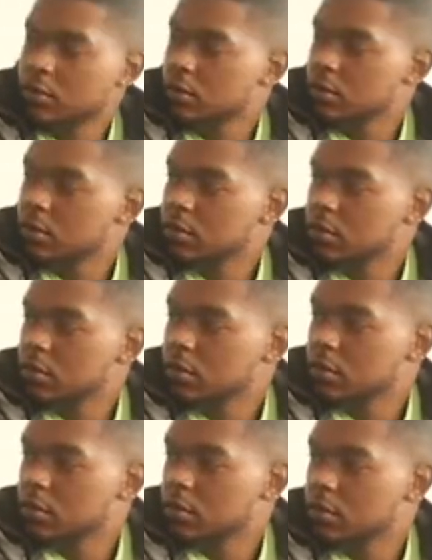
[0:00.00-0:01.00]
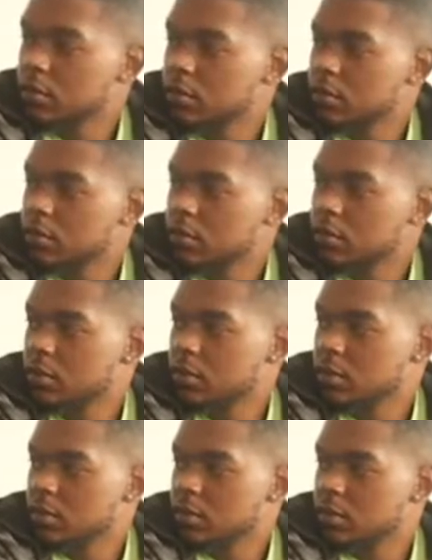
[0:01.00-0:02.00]

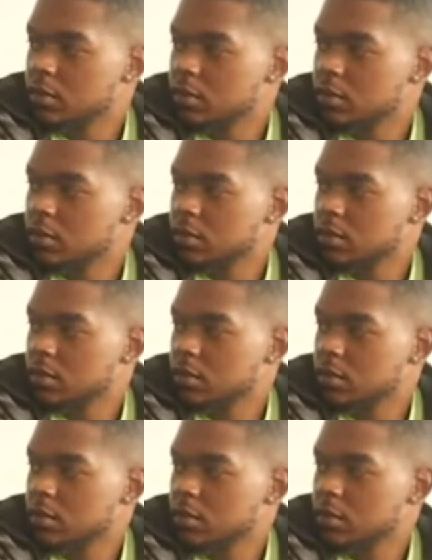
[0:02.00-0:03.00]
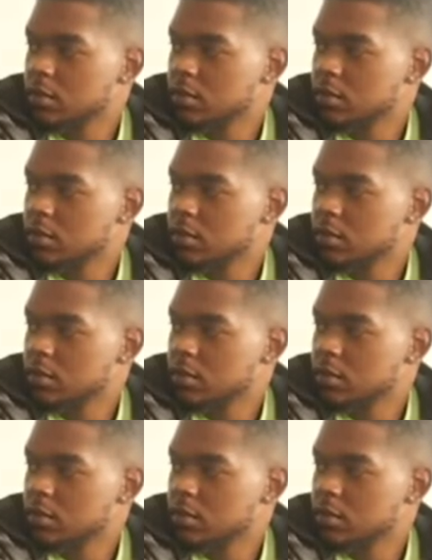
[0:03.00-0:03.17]
(silent)